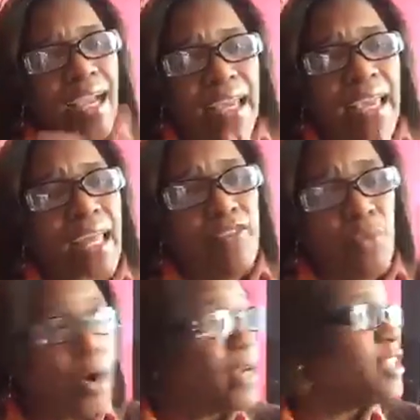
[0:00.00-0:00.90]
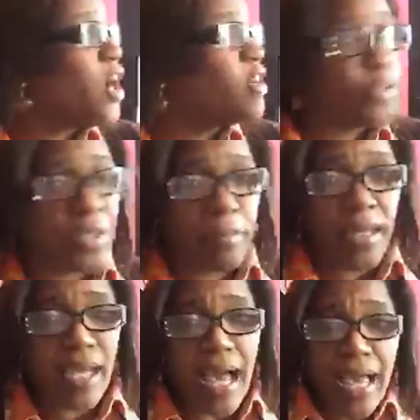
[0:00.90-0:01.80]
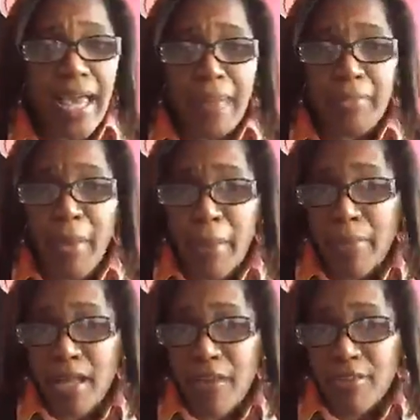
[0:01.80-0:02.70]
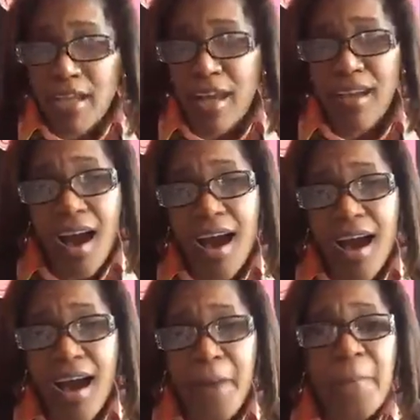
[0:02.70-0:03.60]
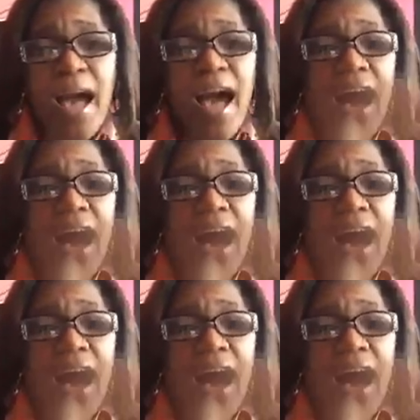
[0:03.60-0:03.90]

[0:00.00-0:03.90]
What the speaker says: Again, if you want to coach with me, I am thepaperlover.com.